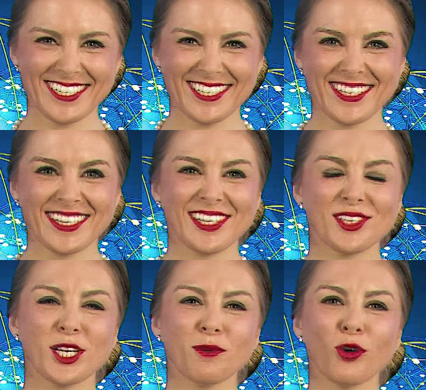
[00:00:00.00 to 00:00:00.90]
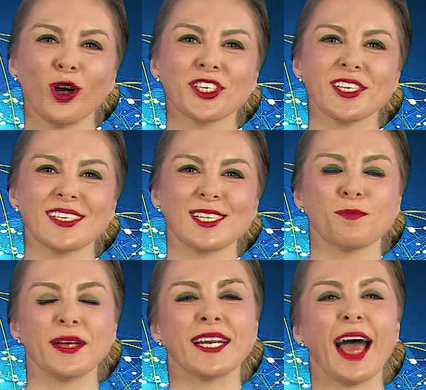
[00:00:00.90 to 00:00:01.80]
so. Jim Rogers, it's
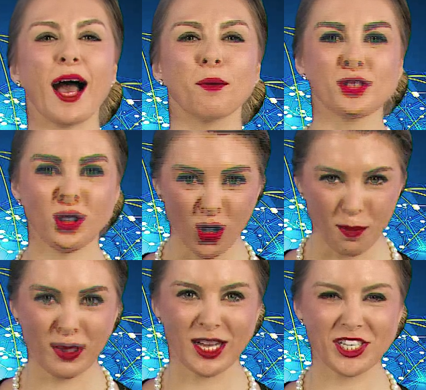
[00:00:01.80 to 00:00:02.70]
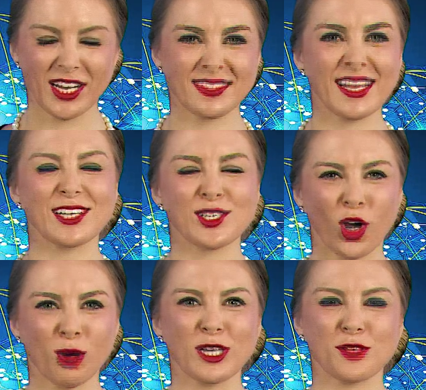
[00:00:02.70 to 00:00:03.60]
been an absolute pleasure. Thanks
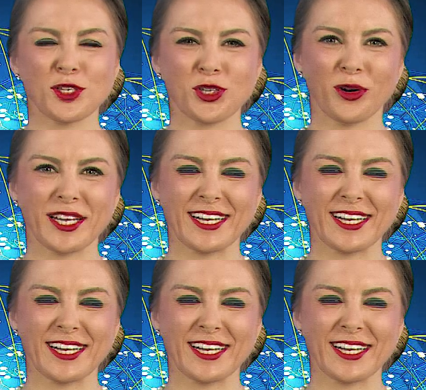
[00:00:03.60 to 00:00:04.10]
so much for joining